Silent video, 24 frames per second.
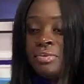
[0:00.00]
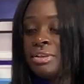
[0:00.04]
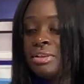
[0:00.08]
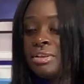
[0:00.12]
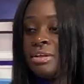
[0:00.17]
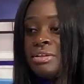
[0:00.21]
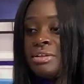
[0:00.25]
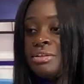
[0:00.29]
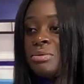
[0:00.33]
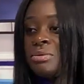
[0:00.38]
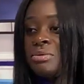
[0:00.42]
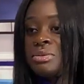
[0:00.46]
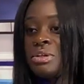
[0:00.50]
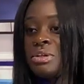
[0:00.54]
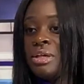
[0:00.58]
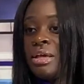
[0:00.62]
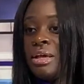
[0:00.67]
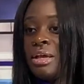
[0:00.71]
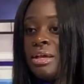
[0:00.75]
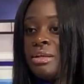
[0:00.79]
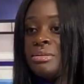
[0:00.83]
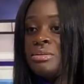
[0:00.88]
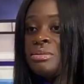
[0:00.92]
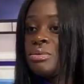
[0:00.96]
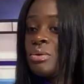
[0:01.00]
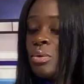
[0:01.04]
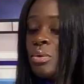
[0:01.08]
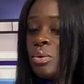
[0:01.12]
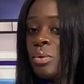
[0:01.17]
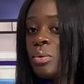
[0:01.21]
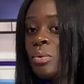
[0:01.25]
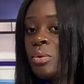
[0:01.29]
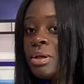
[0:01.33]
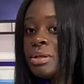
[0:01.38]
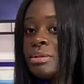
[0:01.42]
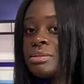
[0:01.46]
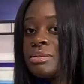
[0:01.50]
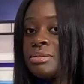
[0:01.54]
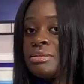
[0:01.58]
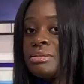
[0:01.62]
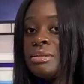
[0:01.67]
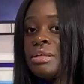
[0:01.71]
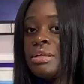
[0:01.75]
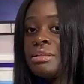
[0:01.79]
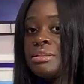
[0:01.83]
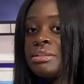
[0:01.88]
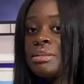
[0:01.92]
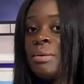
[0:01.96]
Everything's going to end. So
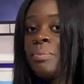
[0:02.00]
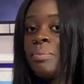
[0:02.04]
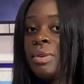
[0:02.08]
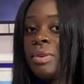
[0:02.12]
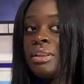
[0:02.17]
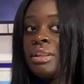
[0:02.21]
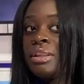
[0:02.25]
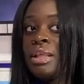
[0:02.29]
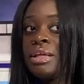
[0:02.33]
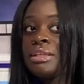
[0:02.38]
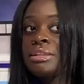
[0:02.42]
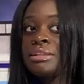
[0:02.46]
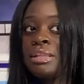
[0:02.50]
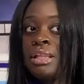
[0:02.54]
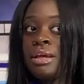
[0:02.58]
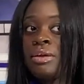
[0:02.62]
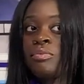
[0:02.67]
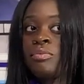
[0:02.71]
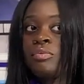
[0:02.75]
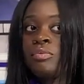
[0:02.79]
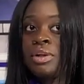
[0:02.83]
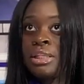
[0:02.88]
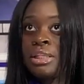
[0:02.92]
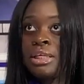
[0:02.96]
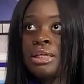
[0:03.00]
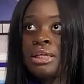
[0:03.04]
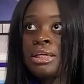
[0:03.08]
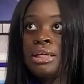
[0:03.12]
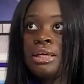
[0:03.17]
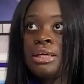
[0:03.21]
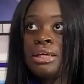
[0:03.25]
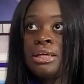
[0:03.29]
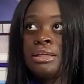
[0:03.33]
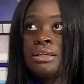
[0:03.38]
it's something that's like really